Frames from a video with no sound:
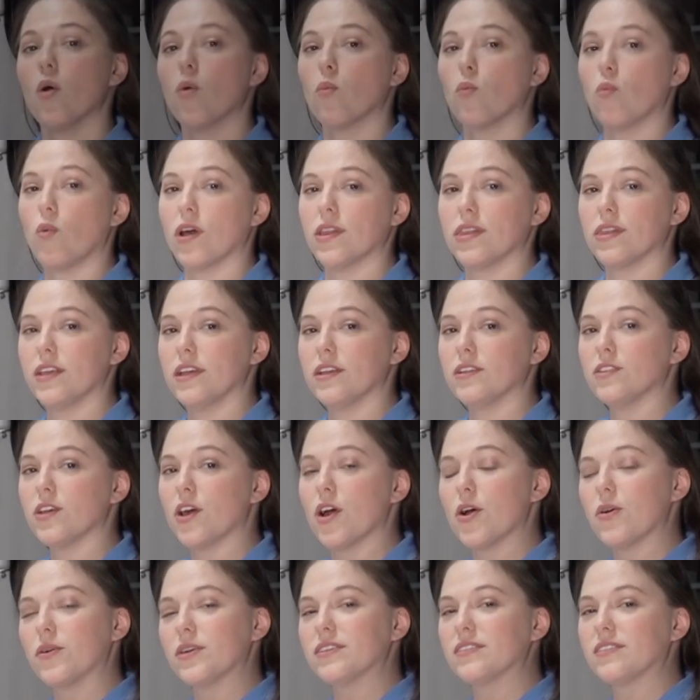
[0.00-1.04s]
One thing to
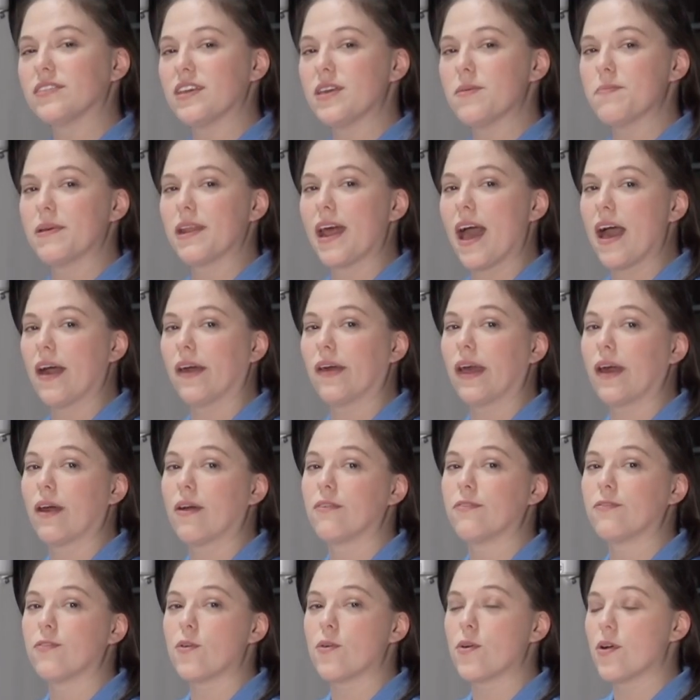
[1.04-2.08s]
always keep an eye
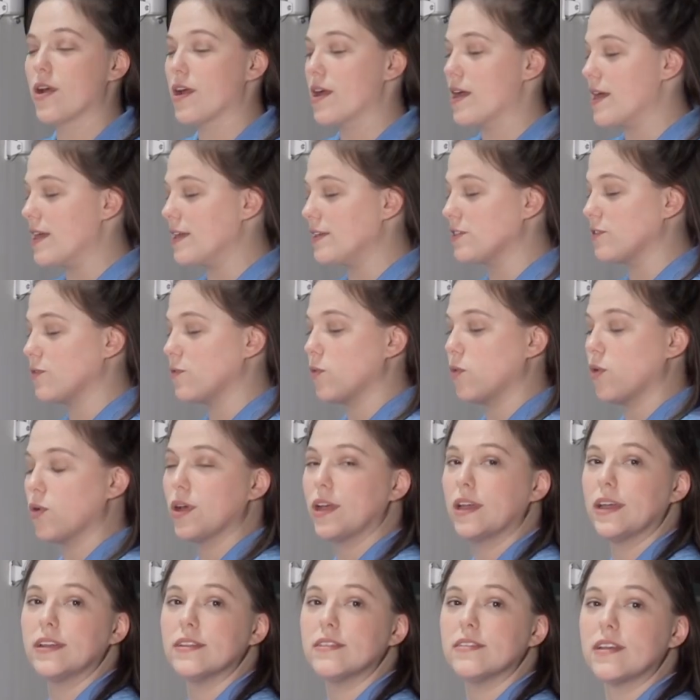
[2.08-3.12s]
out for is
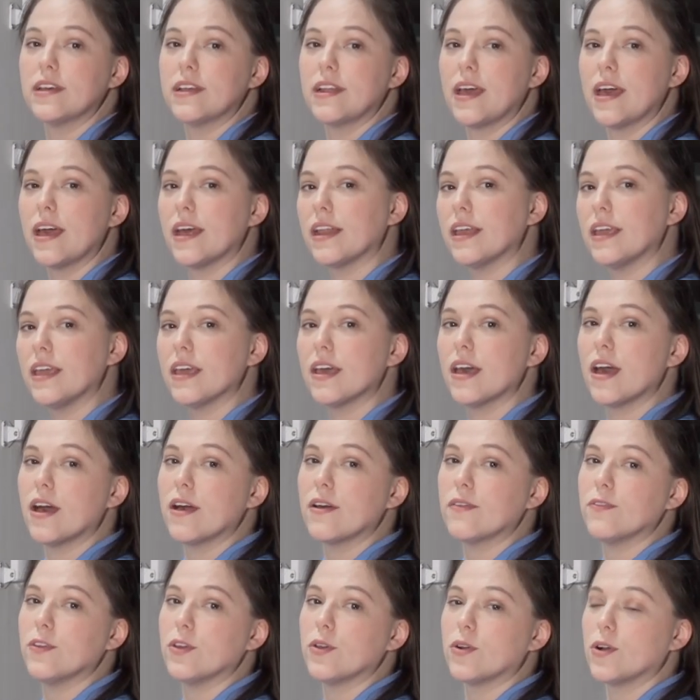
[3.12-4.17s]
voids in any
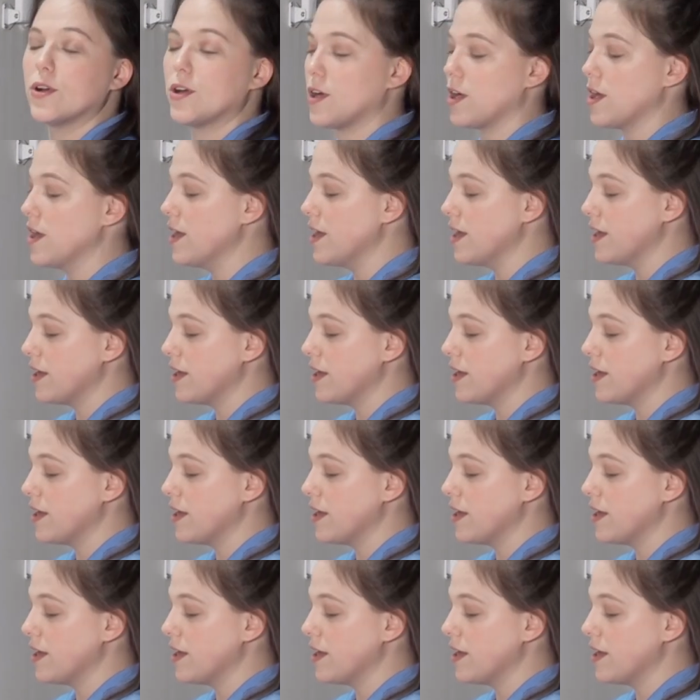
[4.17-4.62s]
of your